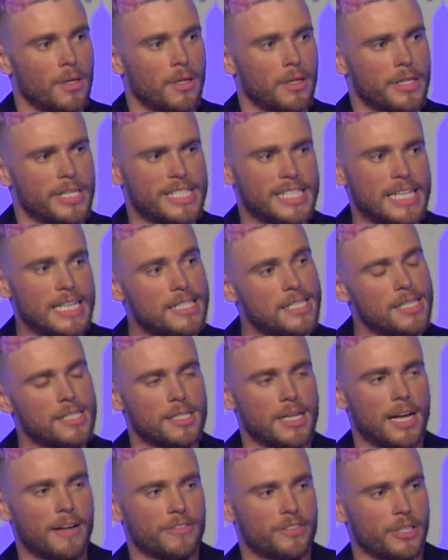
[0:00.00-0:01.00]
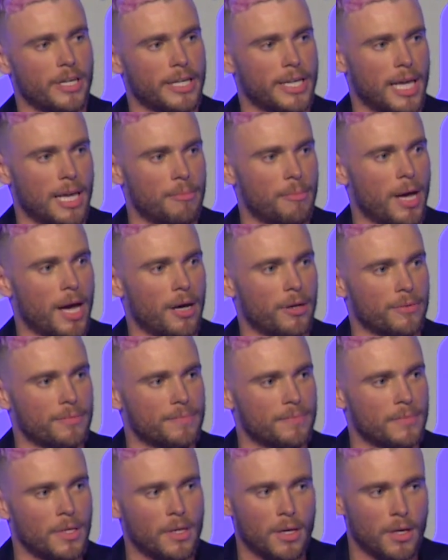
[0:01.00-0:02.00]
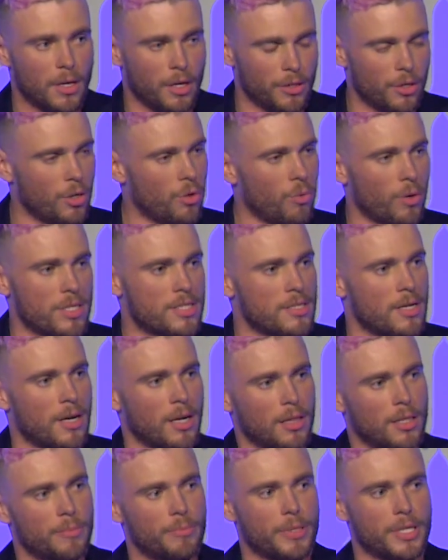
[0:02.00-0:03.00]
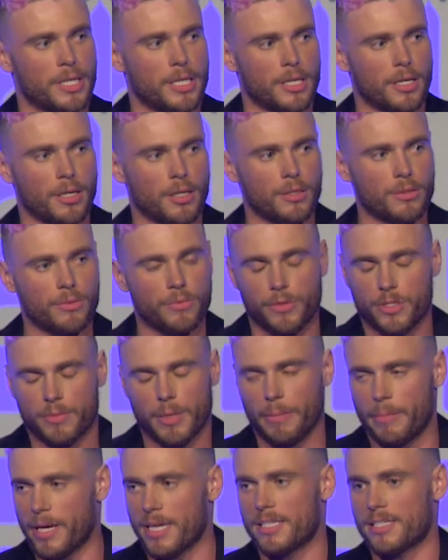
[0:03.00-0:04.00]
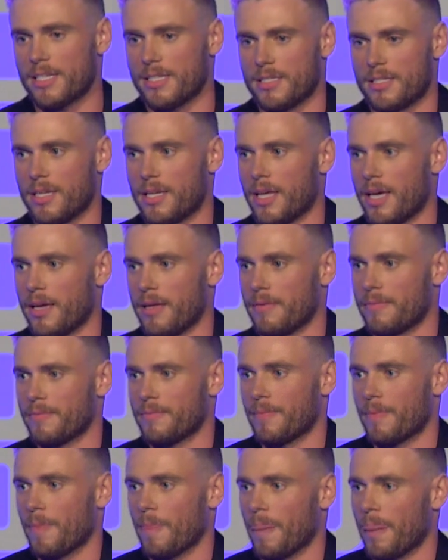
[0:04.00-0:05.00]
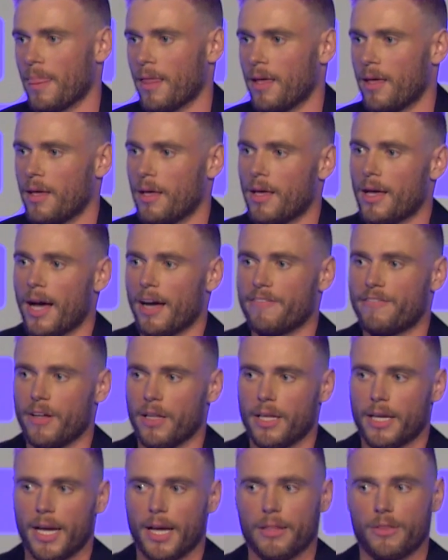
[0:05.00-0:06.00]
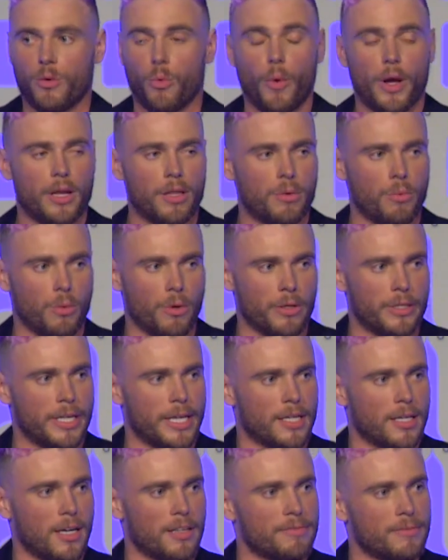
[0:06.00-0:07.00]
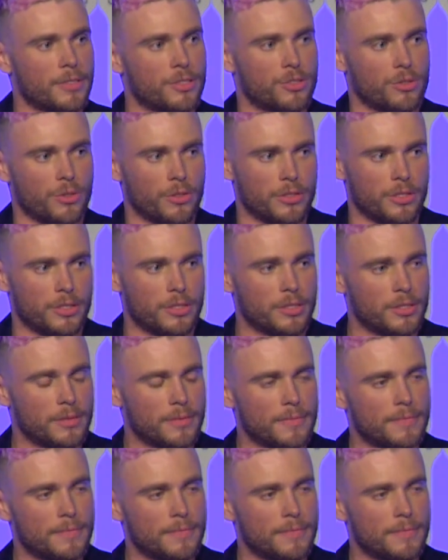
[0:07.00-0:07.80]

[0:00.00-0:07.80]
The ski season after I came out, although it wasn't an Olympic year, was my best season to date. I felt like I had the weight of the world taken off my shoulders.